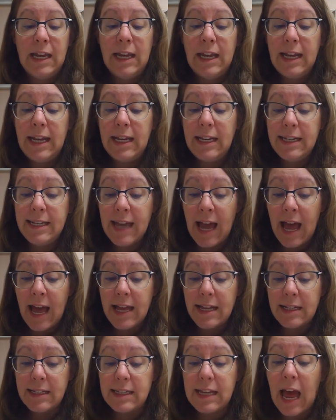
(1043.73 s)
"He
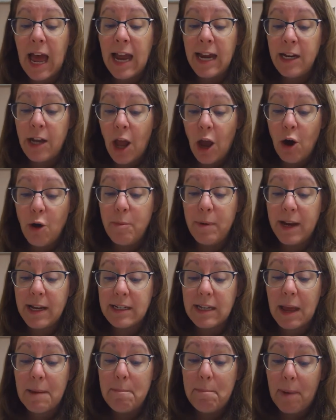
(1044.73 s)
does. I know,
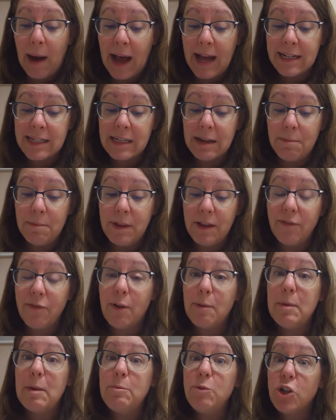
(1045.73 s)
because I bought something
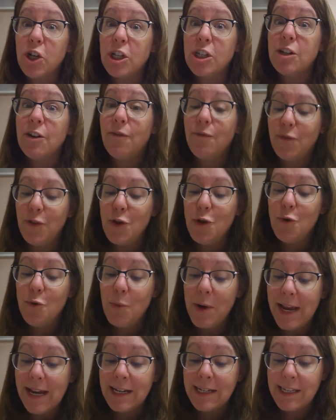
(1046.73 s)
from him just a few
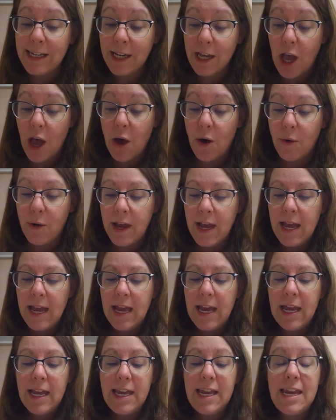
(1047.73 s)
weeks ago.
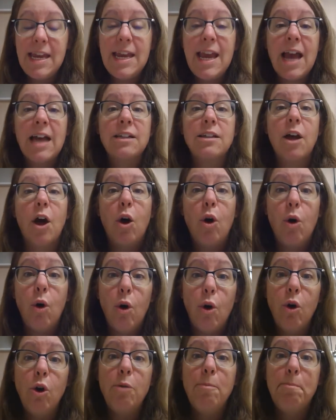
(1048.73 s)
He has a
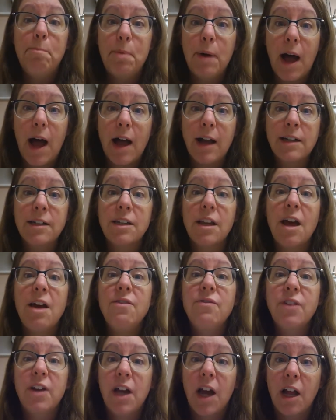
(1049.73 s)
whole box
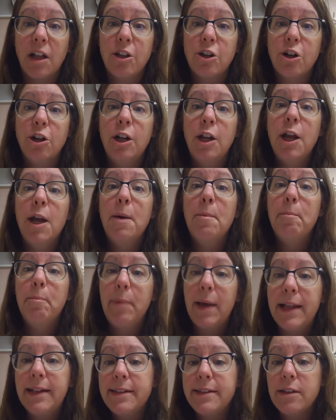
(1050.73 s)
of colored
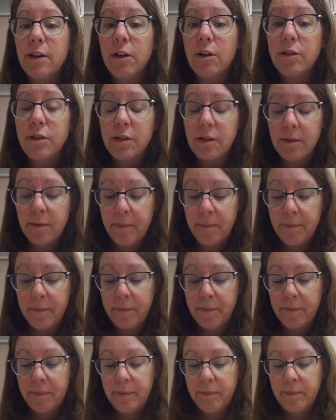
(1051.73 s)
pencils."
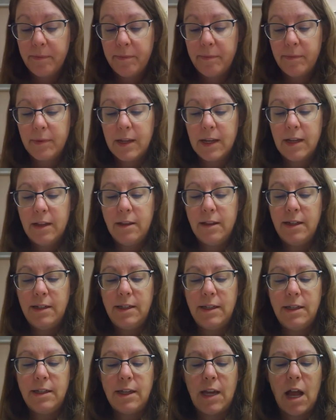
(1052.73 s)

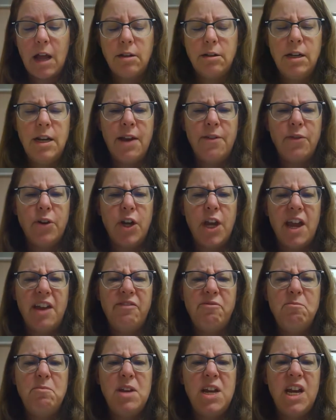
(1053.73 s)
Lizzie scowled. "He never
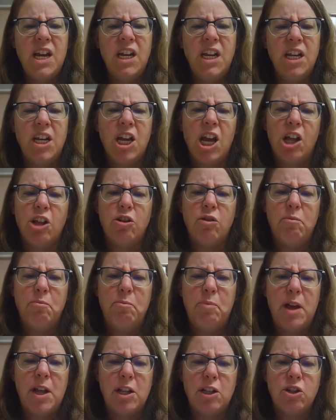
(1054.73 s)
gave me any colored
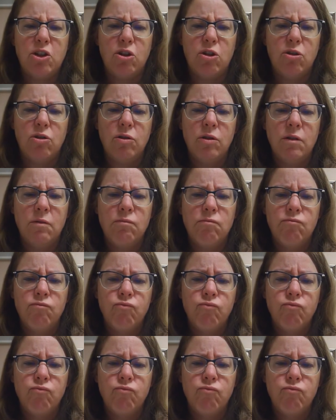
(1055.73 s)
pencils."